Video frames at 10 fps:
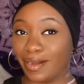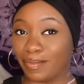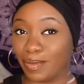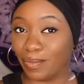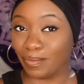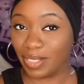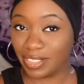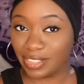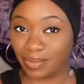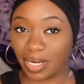of people
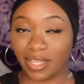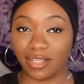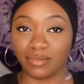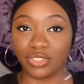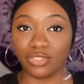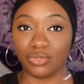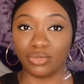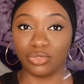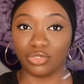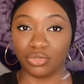miss when it comes
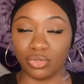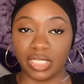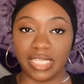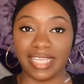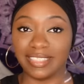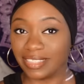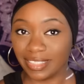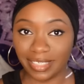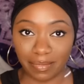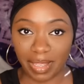to truly
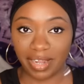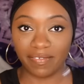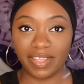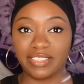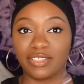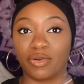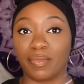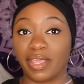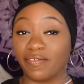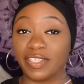instantly manifesting or
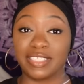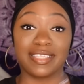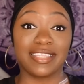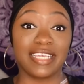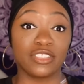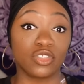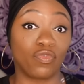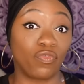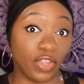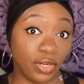manifesting things
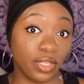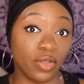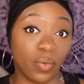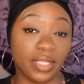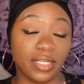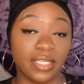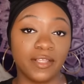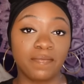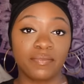fairly quickly,